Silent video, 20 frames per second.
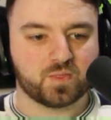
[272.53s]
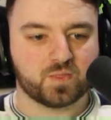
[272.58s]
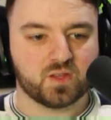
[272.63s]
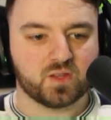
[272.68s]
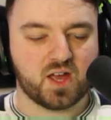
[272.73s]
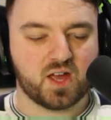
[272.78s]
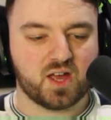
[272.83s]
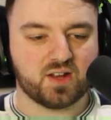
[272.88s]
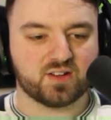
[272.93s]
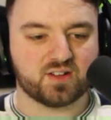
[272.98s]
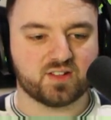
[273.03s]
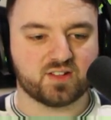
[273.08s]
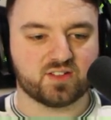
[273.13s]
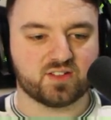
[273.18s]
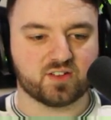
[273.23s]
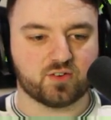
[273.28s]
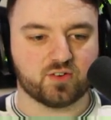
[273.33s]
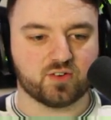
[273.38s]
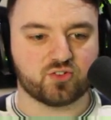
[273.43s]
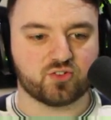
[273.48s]
And
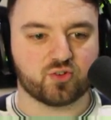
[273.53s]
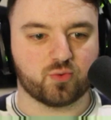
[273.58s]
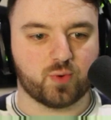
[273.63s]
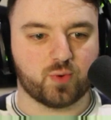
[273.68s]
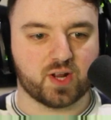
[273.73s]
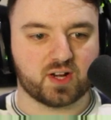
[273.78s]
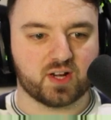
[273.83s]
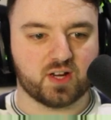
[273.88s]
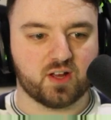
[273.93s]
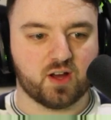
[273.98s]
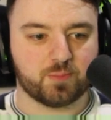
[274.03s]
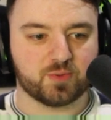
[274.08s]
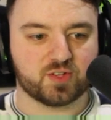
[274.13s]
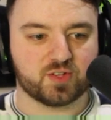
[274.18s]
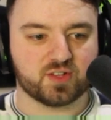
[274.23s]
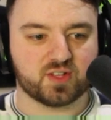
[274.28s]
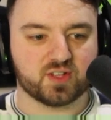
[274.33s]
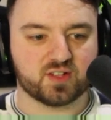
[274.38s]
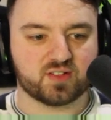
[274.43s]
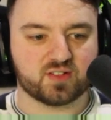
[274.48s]
considering it's directly
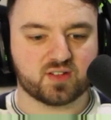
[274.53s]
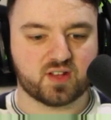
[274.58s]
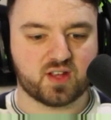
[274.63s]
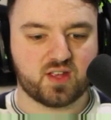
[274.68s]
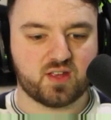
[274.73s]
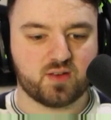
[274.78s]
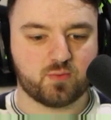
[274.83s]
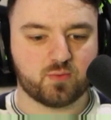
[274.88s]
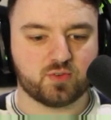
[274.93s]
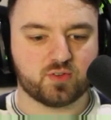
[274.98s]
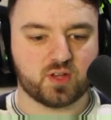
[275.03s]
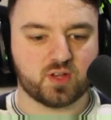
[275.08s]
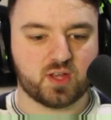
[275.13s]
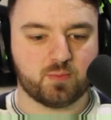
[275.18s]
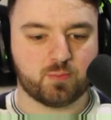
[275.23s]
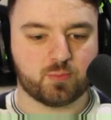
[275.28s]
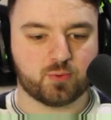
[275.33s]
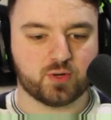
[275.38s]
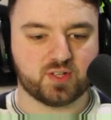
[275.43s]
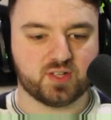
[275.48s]
opposite this, it was a
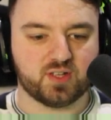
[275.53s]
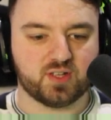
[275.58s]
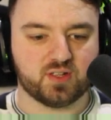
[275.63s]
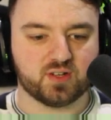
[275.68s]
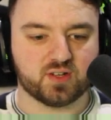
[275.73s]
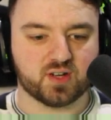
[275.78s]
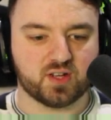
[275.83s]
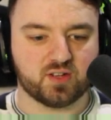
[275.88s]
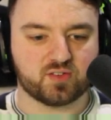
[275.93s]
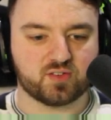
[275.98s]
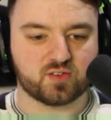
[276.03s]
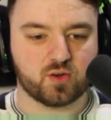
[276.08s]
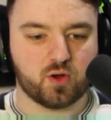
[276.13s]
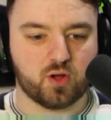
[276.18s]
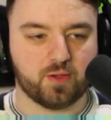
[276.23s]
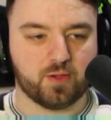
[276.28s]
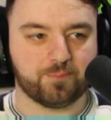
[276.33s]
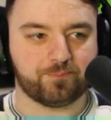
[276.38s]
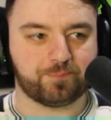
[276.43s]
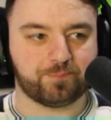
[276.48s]
pretty nice call.